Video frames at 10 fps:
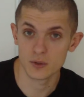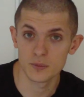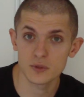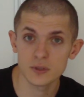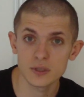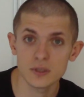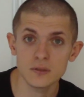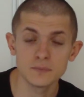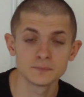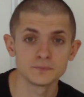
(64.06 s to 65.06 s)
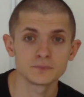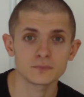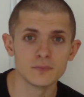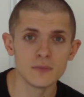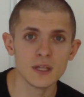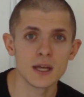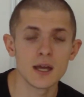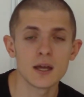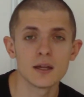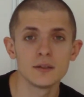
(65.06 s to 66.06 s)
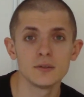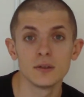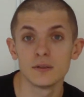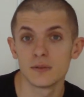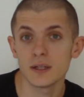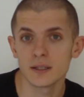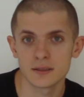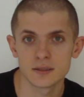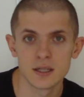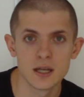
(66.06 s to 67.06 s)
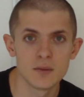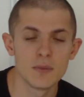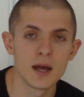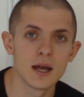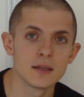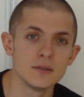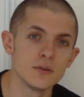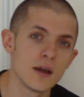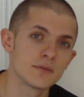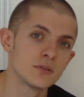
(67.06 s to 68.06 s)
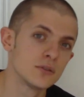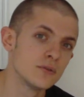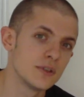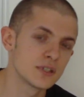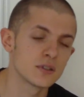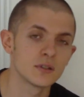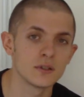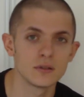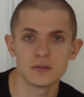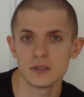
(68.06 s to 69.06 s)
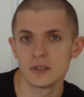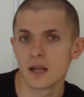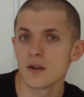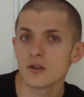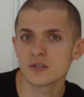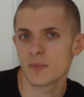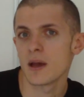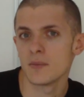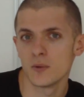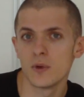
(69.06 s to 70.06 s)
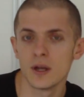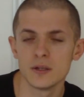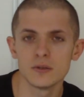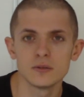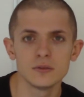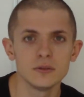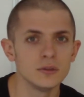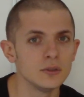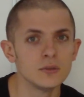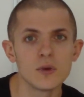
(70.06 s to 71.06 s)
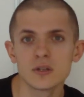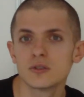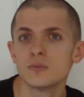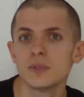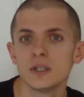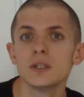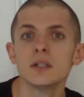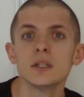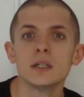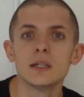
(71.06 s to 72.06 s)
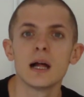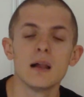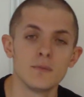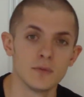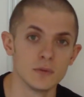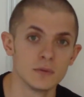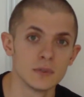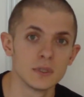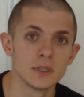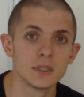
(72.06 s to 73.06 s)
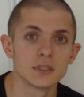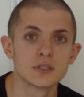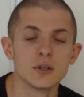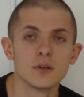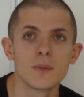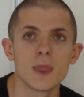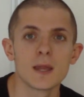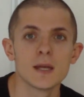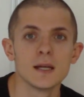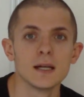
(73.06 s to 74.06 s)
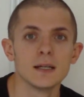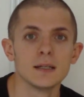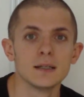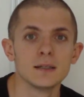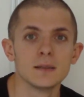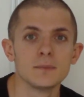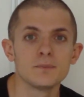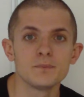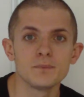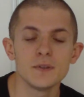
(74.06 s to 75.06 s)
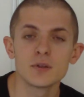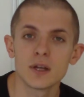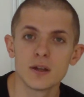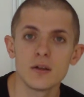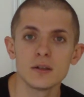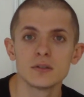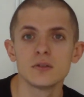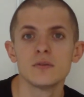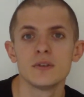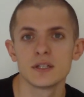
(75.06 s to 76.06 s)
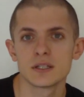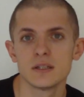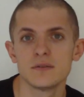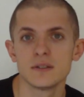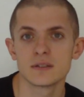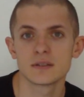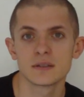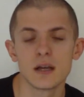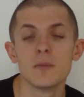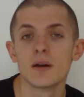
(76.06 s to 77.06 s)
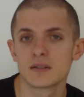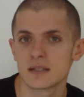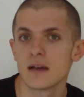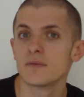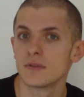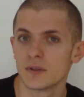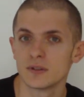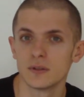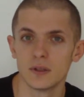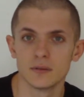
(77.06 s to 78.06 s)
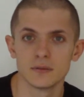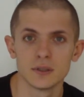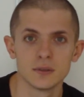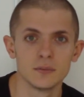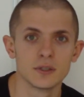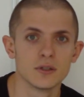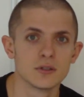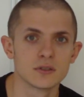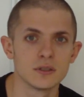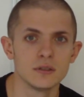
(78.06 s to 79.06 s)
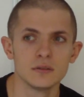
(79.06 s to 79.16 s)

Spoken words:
community, and you leave links. But you have to do this in a non-spammy way. You want to be helpful. So you can only do this if it's about something that you love, because